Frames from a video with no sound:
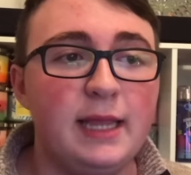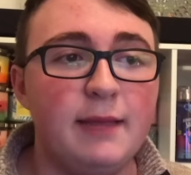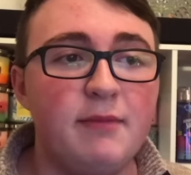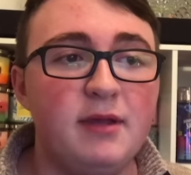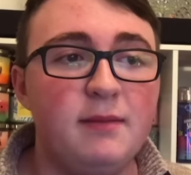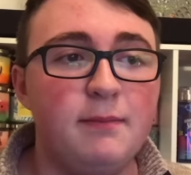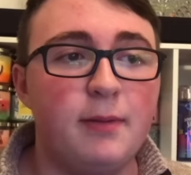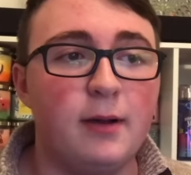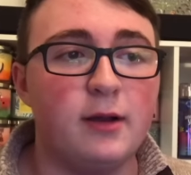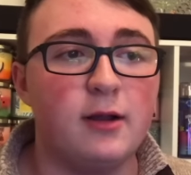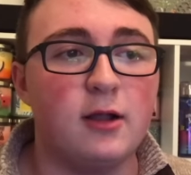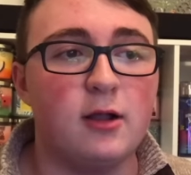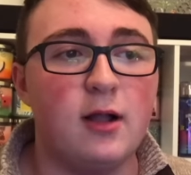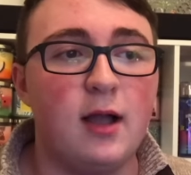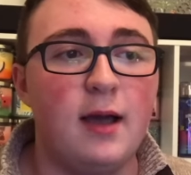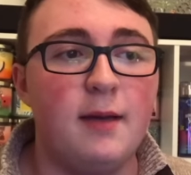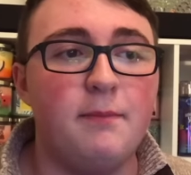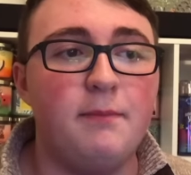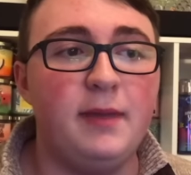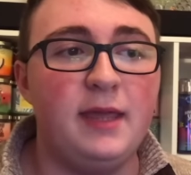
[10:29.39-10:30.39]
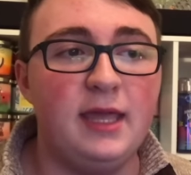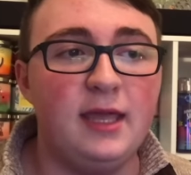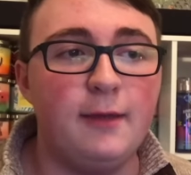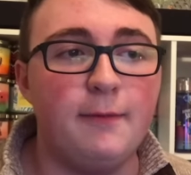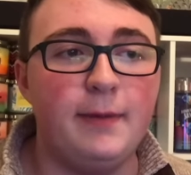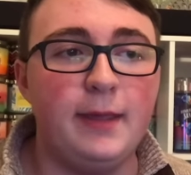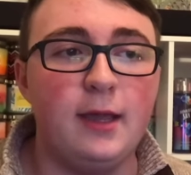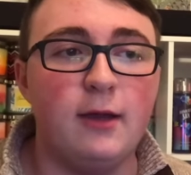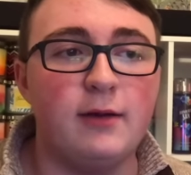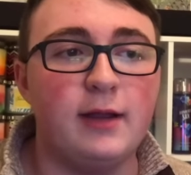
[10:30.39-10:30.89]
Lemon Buttercup,
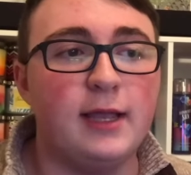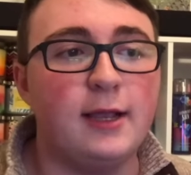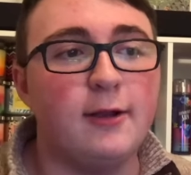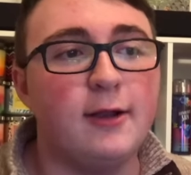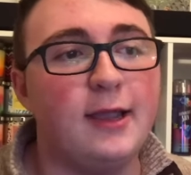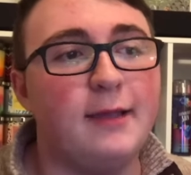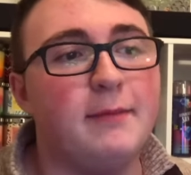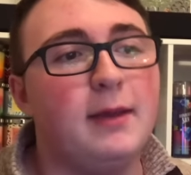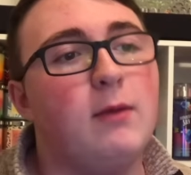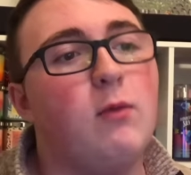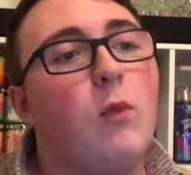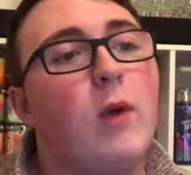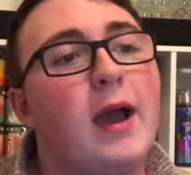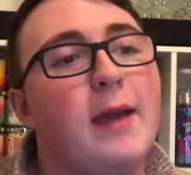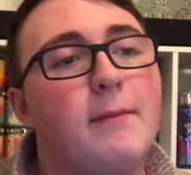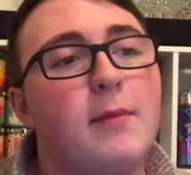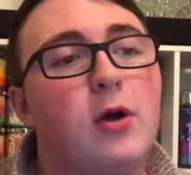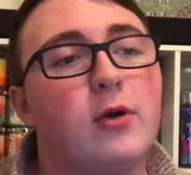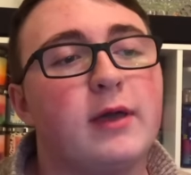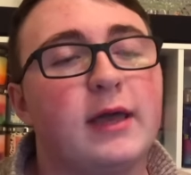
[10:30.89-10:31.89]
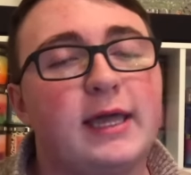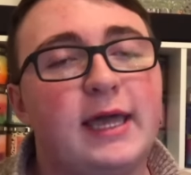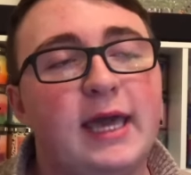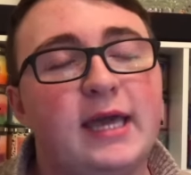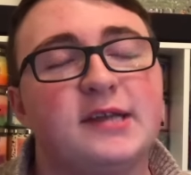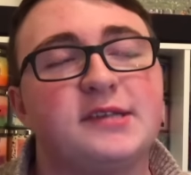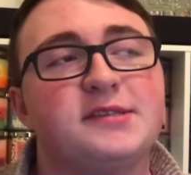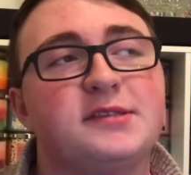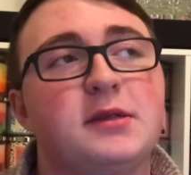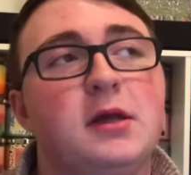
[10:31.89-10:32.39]
Pink Peony Cream, and White Mocha
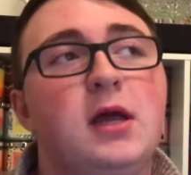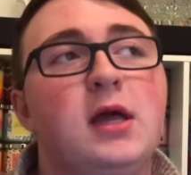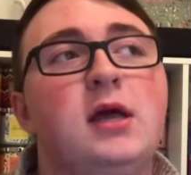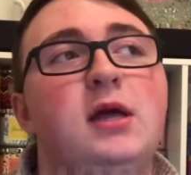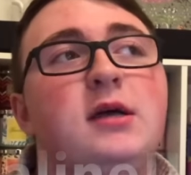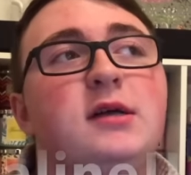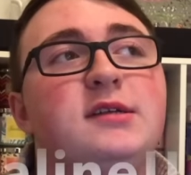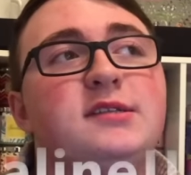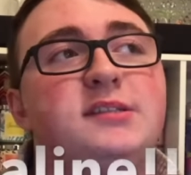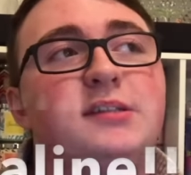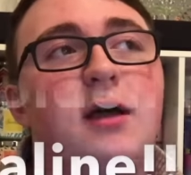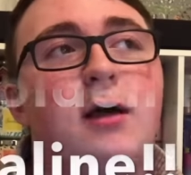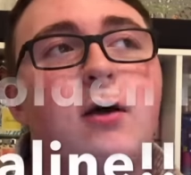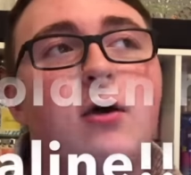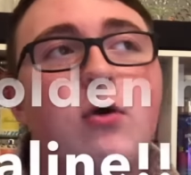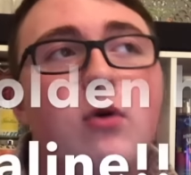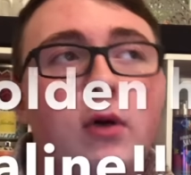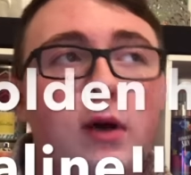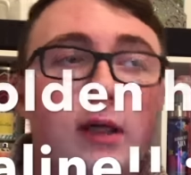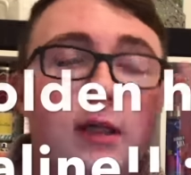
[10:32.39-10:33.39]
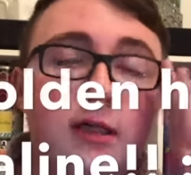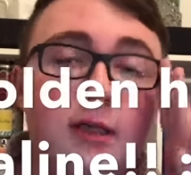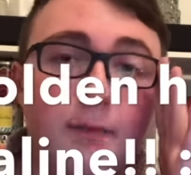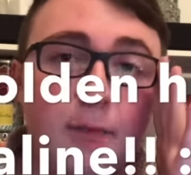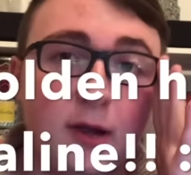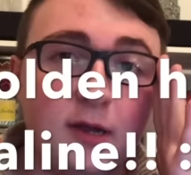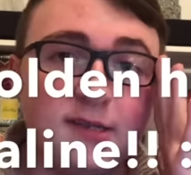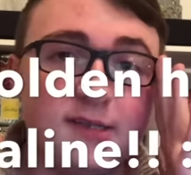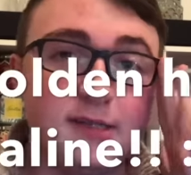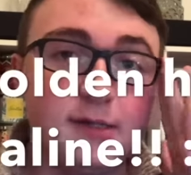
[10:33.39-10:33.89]
Kiss. So, the
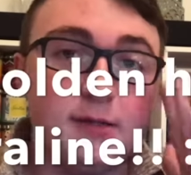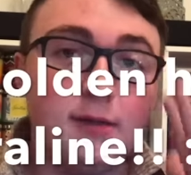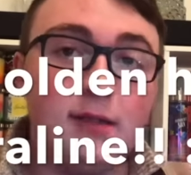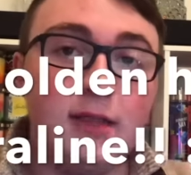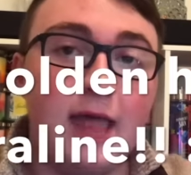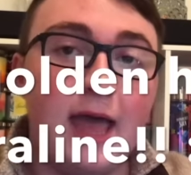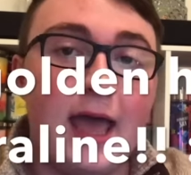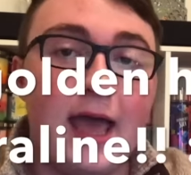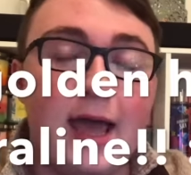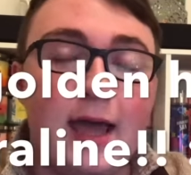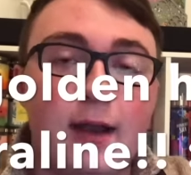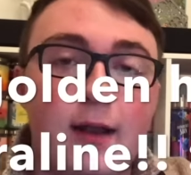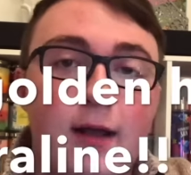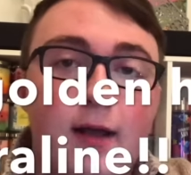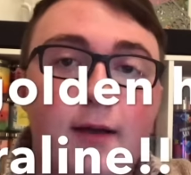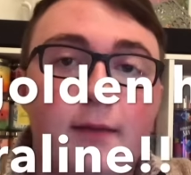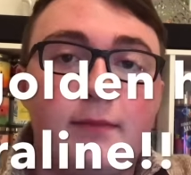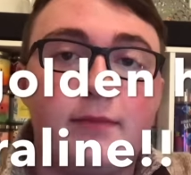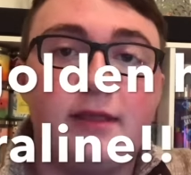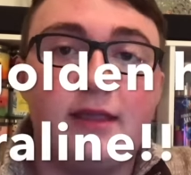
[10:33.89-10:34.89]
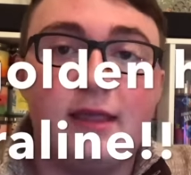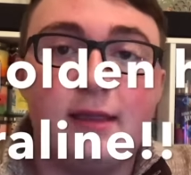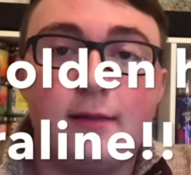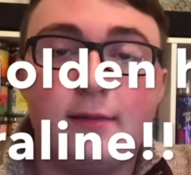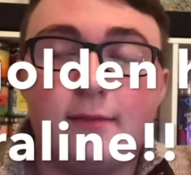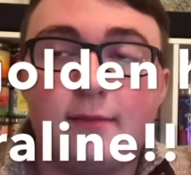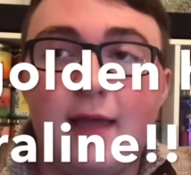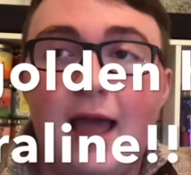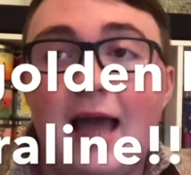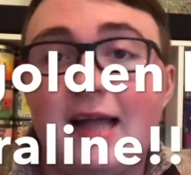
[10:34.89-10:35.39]
person that,
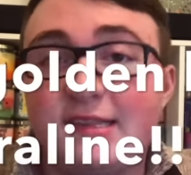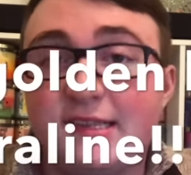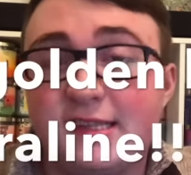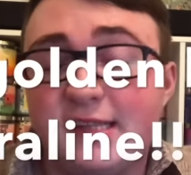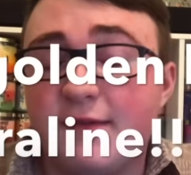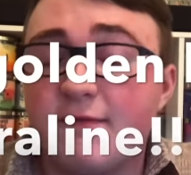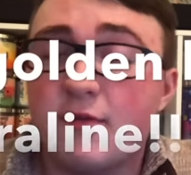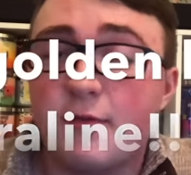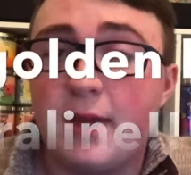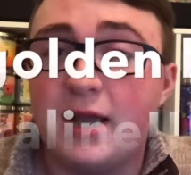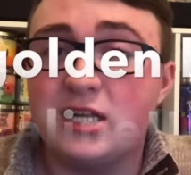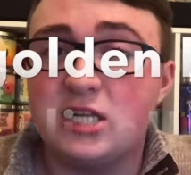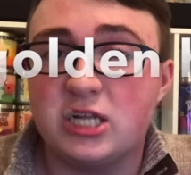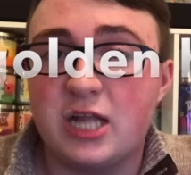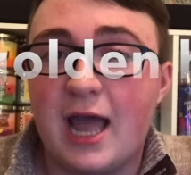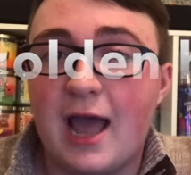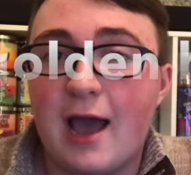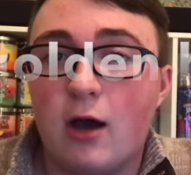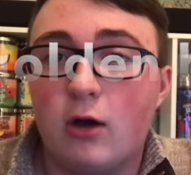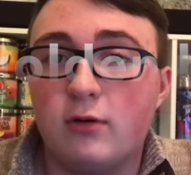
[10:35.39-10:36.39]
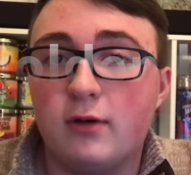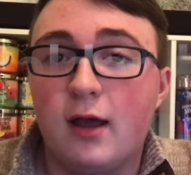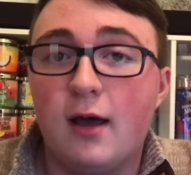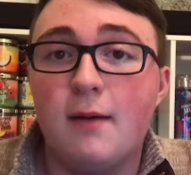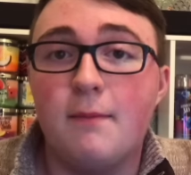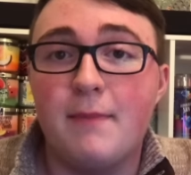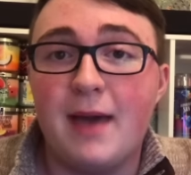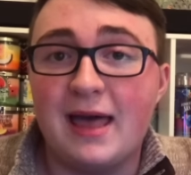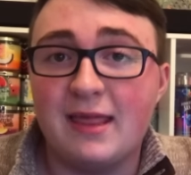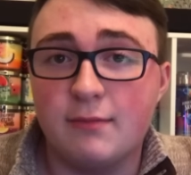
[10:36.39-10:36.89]
has this information out,
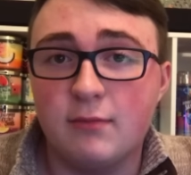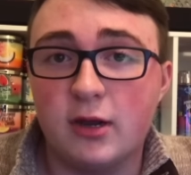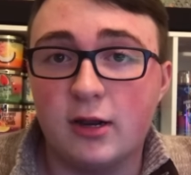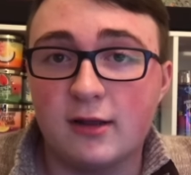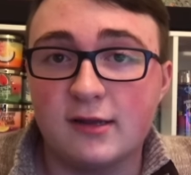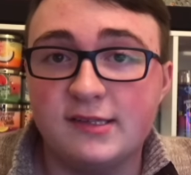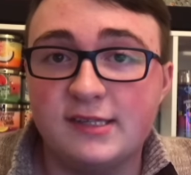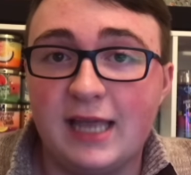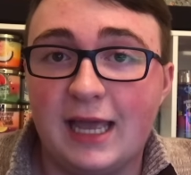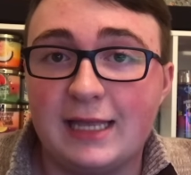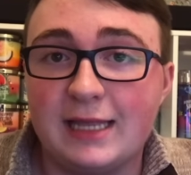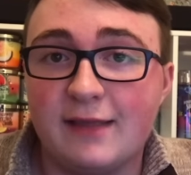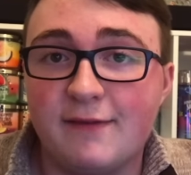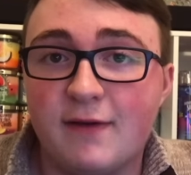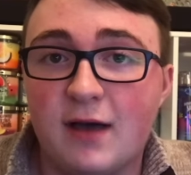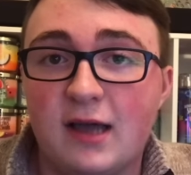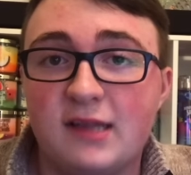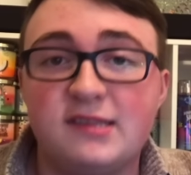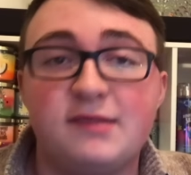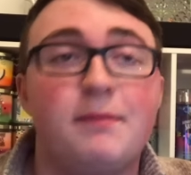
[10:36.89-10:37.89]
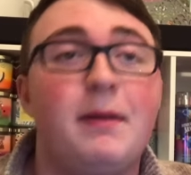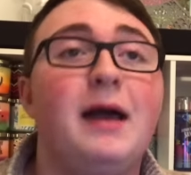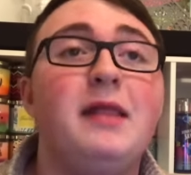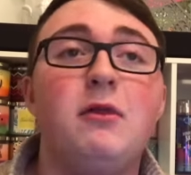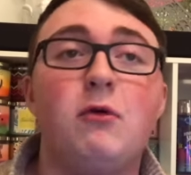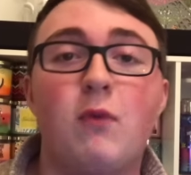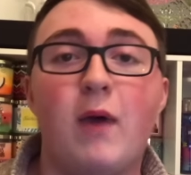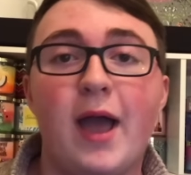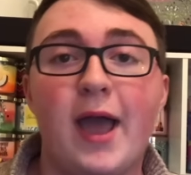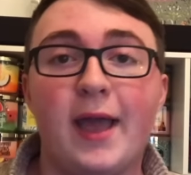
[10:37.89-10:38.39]
Bath & Body Daily Finds. By
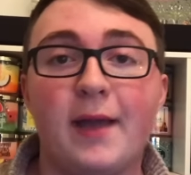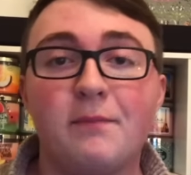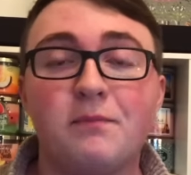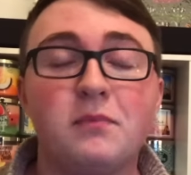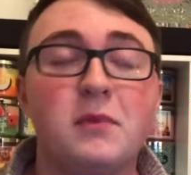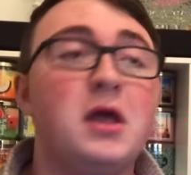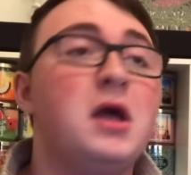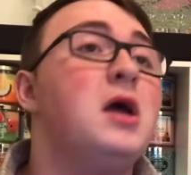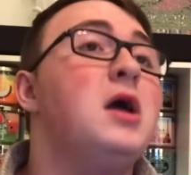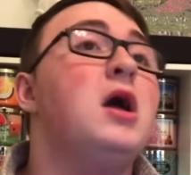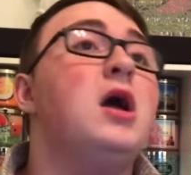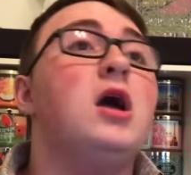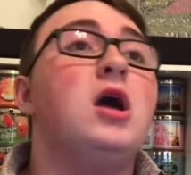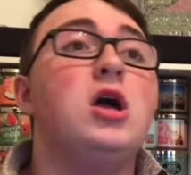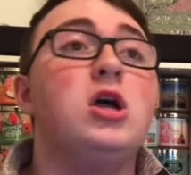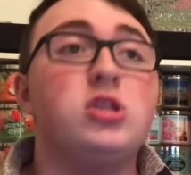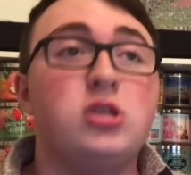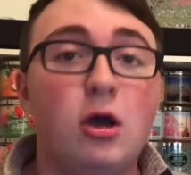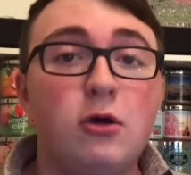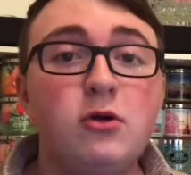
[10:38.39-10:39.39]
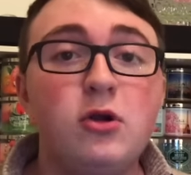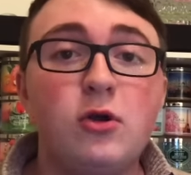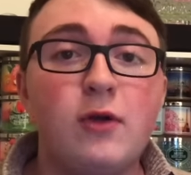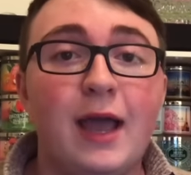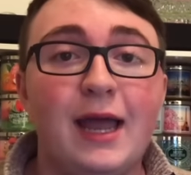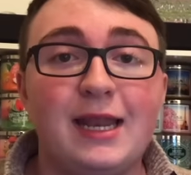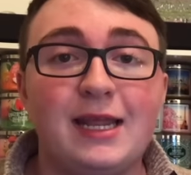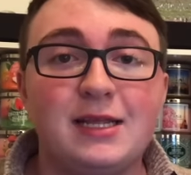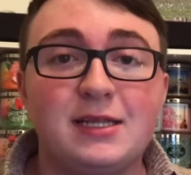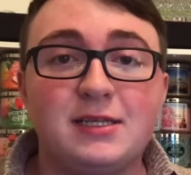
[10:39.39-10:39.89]
the way, total
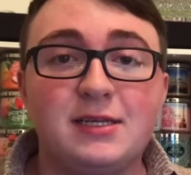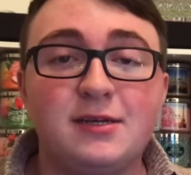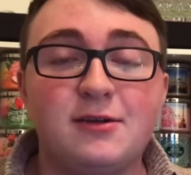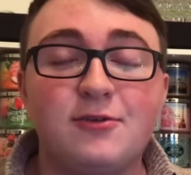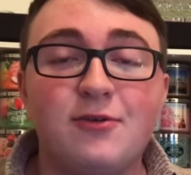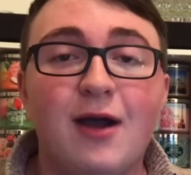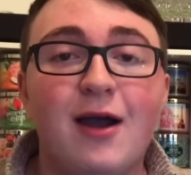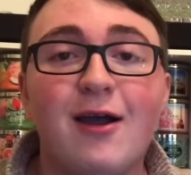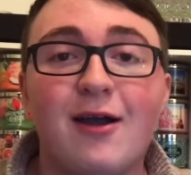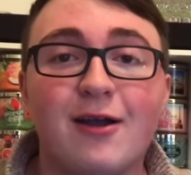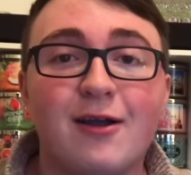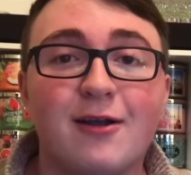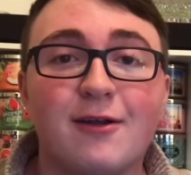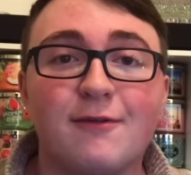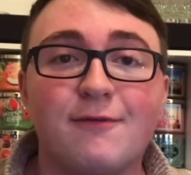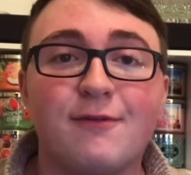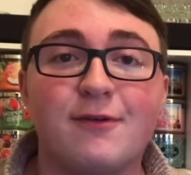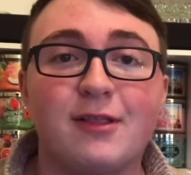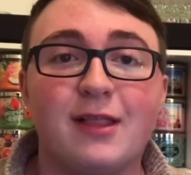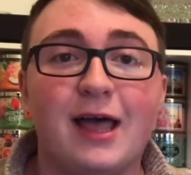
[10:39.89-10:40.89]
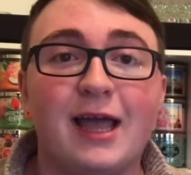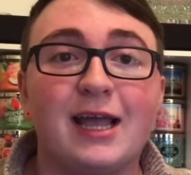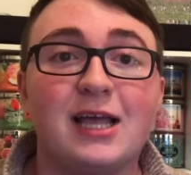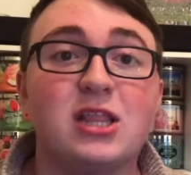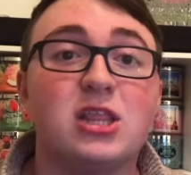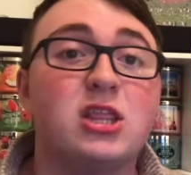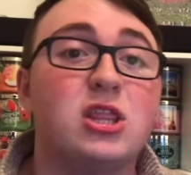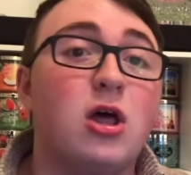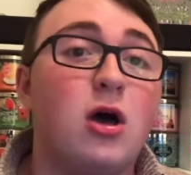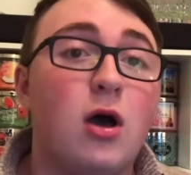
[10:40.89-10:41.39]
credit to her for,
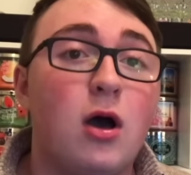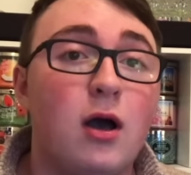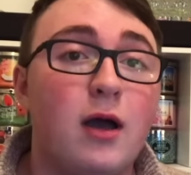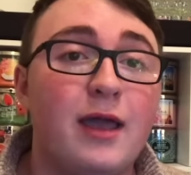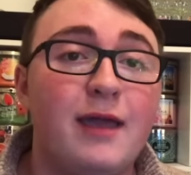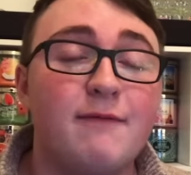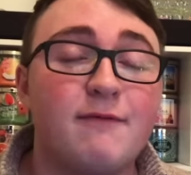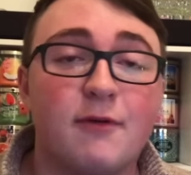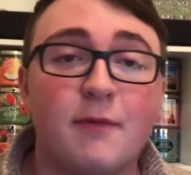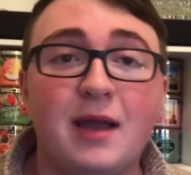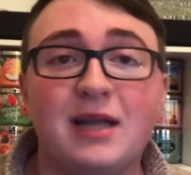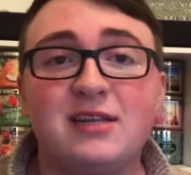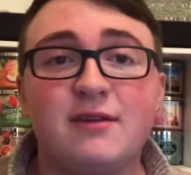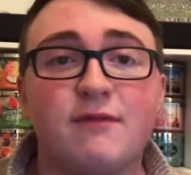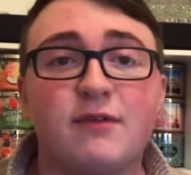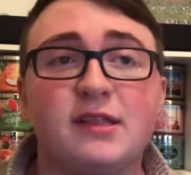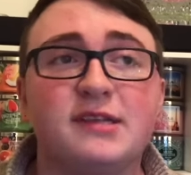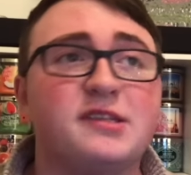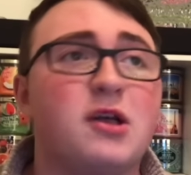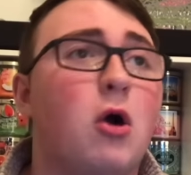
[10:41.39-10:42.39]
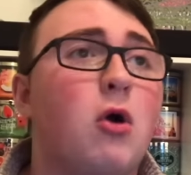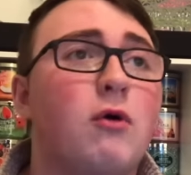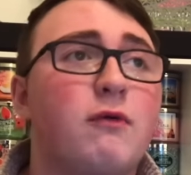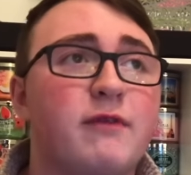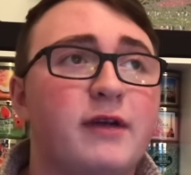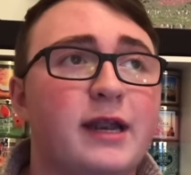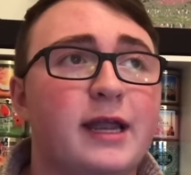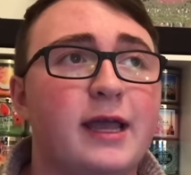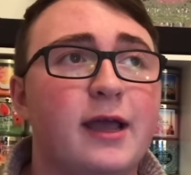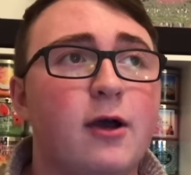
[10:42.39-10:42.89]
like, the information for this whole
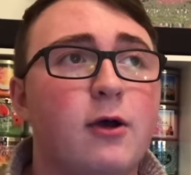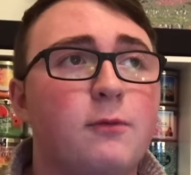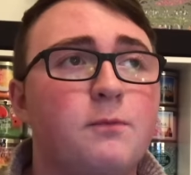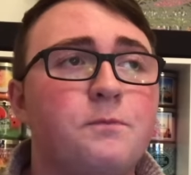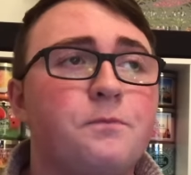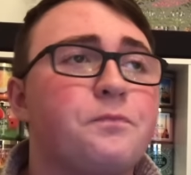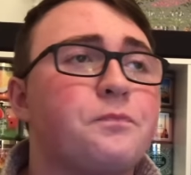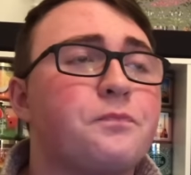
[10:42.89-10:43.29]
video.